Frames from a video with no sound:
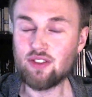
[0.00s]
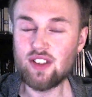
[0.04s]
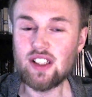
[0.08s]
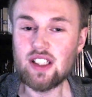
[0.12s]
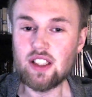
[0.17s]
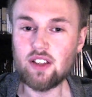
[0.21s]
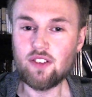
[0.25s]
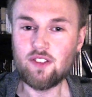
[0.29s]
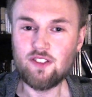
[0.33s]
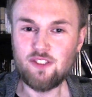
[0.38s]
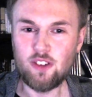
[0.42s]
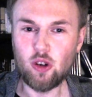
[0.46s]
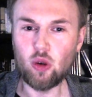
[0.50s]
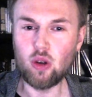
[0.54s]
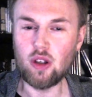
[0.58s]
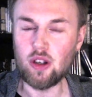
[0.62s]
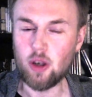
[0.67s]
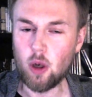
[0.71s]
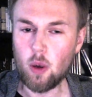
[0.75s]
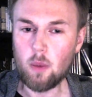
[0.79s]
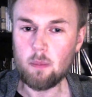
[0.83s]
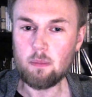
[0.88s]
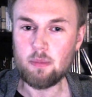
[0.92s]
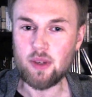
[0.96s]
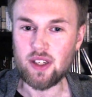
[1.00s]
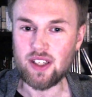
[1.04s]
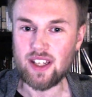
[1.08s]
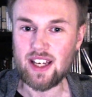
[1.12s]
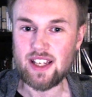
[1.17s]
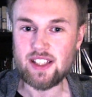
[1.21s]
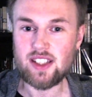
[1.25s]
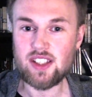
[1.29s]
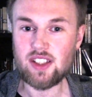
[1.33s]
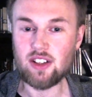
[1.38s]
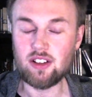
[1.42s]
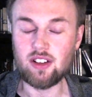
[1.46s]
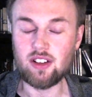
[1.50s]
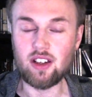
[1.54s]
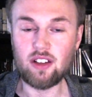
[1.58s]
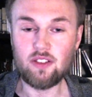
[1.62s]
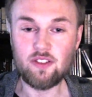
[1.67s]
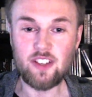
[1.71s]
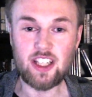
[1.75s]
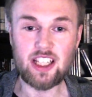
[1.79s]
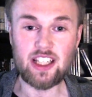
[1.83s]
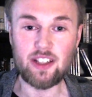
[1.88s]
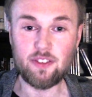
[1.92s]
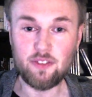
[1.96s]
feeling full openness. You're not
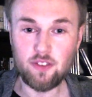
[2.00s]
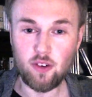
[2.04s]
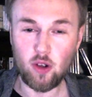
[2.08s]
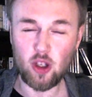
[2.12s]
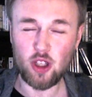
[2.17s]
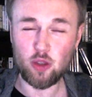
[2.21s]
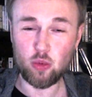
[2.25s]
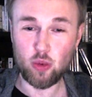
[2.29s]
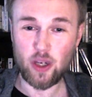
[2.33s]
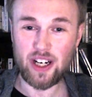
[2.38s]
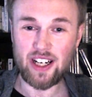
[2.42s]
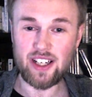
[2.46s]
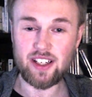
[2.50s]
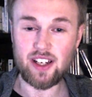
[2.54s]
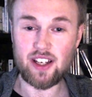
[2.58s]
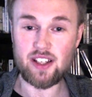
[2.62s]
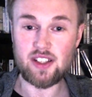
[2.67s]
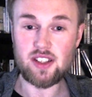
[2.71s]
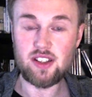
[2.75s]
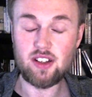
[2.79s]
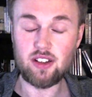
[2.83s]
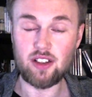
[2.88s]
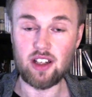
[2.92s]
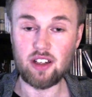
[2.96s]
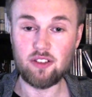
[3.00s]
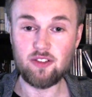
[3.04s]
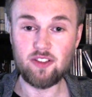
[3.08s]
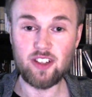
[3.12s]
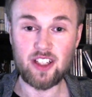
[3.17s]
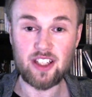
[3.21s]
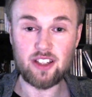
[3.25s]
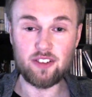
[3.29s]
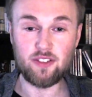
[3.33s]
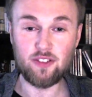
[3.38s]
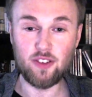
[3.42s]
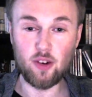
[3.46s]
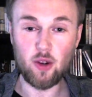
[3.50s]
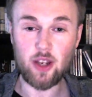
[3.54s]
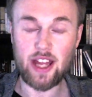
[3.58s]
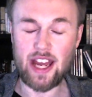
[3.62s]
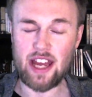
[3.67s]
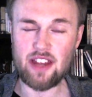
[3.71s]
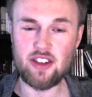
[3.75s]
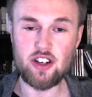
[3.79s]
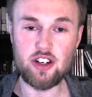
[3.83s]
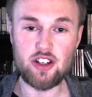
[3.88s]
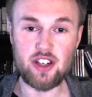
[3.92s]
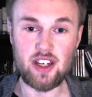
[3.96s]
feeling full awareness. You're not feeling full
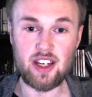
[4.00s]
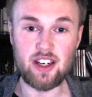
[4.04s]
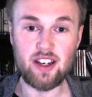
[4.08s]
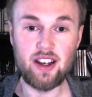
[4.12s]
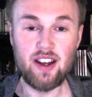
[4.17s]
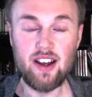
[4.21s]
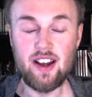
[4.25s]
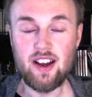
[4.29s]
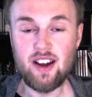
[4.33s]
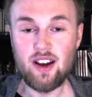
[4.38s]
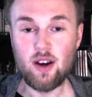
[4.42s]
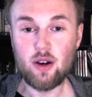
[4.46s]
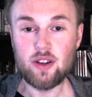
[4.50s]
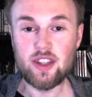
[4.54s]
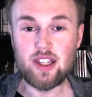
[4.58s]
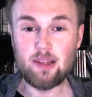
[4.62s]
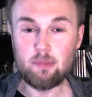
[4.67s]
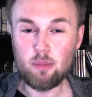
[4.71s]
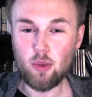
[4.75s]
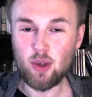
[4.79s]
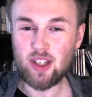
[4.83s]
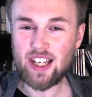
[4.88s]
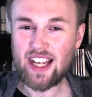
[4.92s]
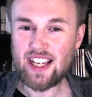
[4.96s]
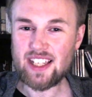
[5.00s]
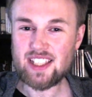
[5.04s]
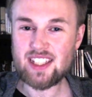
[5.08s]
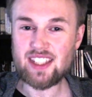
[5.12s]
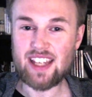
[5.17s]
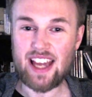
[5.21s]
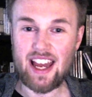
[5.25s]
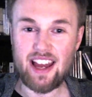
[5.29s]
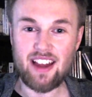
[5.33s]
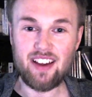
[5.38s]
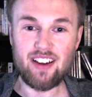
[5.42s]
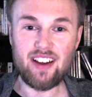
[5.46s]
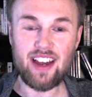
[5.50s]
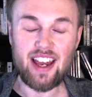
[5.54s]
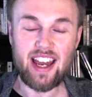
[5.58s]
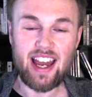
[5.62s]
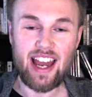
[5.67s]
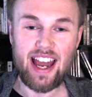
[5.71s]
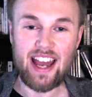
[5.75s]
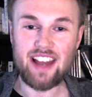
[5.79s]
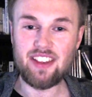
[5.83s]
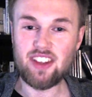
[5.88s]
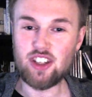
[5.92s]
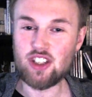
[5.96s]
energy. The more, less
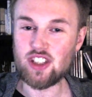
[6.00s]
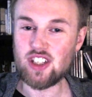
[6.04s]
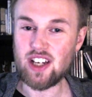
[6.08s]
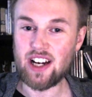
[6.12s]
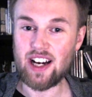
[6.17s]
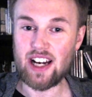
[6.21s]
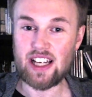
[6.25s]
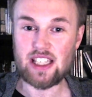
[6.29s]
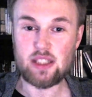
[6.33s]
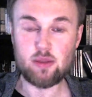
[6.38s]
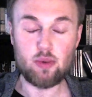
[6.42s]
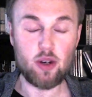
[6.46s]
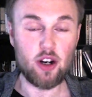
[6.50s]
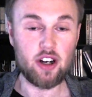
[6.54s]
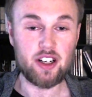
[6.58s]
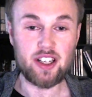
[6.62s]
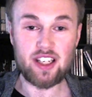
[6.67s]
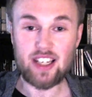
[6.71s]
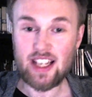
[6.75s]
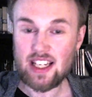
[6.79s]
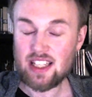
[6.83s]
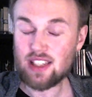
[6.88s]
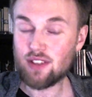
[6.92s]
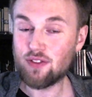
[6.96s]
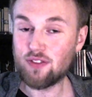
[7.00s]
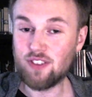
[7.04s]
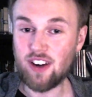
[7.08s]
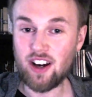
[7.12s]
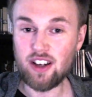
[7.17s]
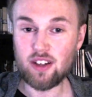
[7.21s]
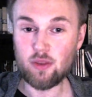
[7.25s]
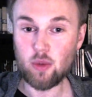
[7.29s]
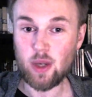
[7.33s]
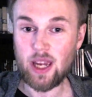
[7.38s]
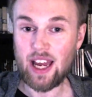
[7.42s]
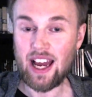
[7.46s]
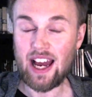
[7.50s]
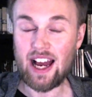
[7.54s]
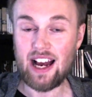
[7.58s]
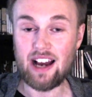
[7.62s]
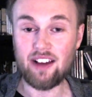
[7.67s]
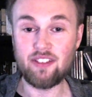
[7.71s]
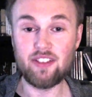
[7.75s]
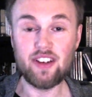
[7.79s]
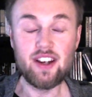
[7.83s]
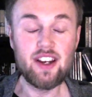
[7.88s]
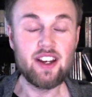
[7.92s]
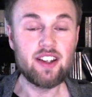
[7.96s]
energized we are, the less fun we
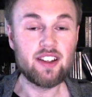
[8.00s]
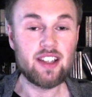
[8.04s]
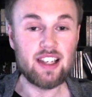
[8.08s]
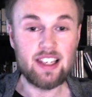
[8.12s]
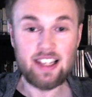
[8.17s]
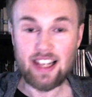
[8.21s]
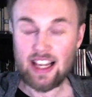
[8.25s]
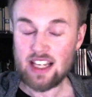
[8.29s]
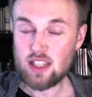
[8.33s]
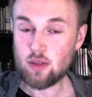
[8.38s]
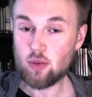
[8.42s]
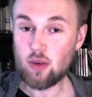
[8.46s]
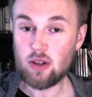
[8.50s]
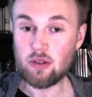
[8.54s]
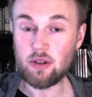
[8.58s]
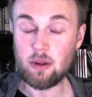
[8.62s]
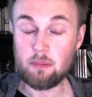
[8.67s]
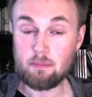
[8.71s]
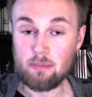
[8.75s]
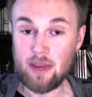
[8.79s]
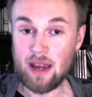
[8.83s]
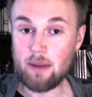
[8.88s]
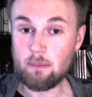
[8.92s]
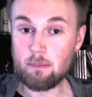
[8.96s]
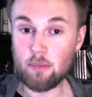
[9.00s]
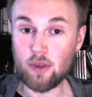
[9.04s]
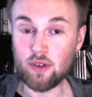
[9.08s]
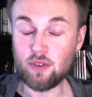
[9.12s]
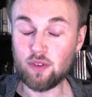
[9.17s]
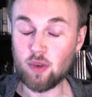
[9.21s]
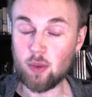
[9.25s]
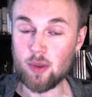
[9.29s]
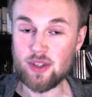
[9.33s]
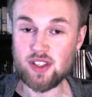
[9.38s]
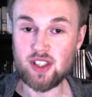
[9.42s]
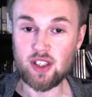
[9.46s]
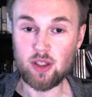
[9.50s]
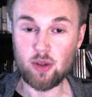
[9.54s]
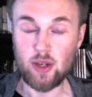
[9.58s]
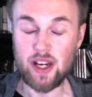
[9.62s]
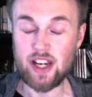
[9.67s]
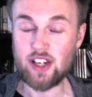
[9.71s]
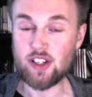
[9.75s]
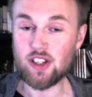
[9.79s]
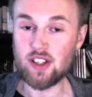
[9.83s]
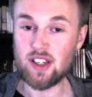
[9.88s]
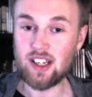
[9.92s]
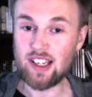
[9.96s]
have, the less we remember from a
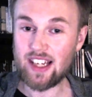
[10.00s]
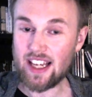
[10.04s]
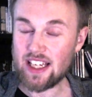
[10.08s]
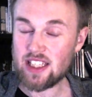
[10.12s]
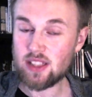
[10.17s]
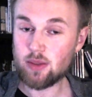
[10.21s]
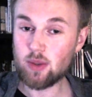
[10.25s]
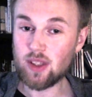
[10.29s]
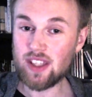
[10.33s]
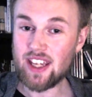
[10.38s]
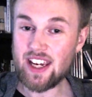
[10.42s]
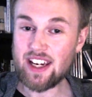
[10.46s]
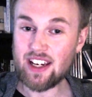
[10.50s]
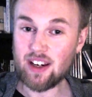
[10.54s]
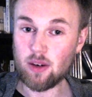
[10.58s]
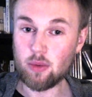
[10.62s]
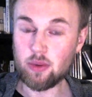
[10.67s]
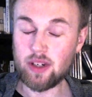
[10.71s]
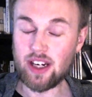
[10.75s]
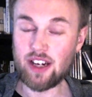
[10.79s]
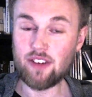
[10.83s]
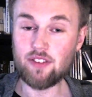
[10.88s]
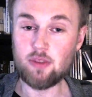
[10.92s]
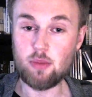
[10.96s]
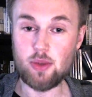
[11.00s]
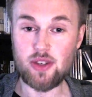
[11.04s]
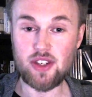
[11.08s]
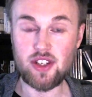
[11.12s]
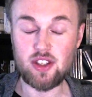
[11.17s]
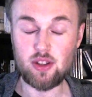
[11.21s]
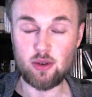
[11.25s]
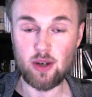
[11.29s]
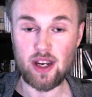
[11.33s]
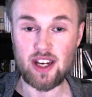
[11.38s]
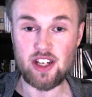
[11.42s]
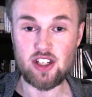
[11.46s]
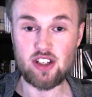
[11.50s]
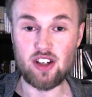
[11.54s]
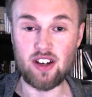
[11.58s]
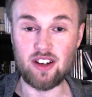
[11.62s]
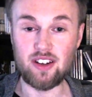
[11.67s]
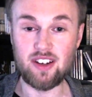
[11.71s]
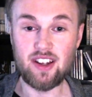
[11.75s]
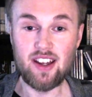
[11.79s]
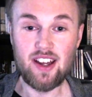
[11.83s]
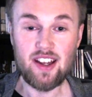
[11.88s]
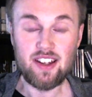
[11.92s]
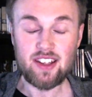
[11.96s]
situation, the less we take away from a
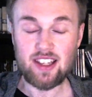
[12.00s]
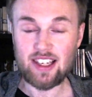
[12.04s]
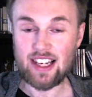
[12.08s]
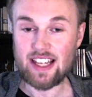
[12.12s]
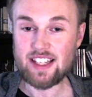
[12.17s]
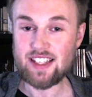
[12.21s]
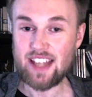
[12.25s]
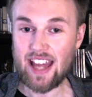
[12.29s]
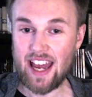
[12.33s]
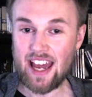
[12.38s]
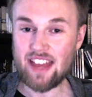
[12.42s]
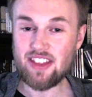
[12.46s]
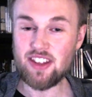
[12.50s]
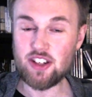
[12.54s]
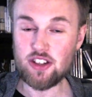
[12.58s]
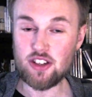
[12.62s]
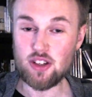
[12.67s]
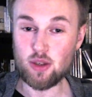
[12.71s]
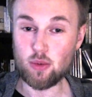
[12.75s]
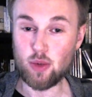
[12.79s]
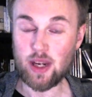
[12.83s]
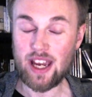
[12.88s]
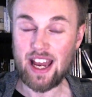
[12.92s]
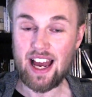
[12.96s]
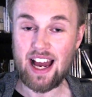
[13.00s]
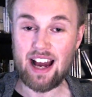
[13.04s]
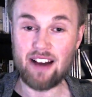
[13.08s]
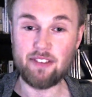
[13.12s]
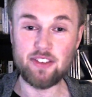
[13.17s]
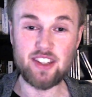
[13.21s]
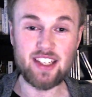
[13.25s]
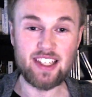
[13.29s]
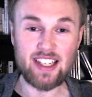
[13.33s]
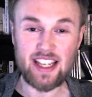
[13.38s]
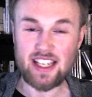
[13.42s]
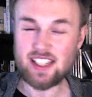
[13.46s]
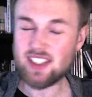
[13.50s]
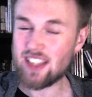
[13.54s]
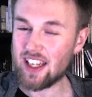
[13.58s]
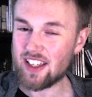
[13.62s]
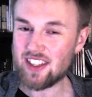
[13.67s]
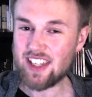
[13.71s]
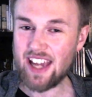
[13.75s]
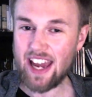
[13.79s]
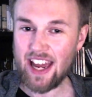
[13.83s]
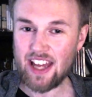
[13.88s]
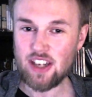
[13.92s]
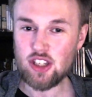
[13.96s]
situation, the less energy we have, the less
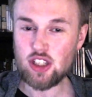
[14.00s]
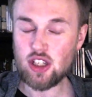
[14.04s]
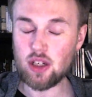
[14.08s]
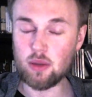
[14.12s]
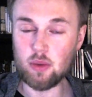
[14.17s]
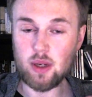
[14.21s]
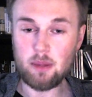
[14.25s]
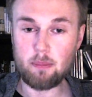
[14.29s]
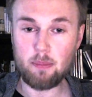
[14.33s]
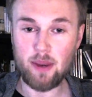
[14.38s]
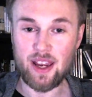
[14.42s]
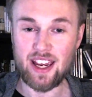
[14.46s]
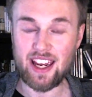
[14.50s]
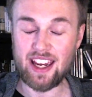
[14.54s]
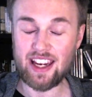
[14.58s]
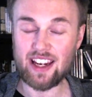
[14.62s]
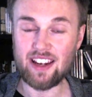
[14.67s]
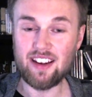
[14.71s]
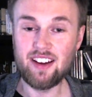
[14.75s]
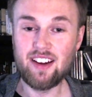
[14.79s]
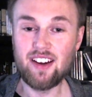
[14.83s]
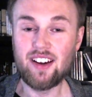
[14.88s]
attention we pay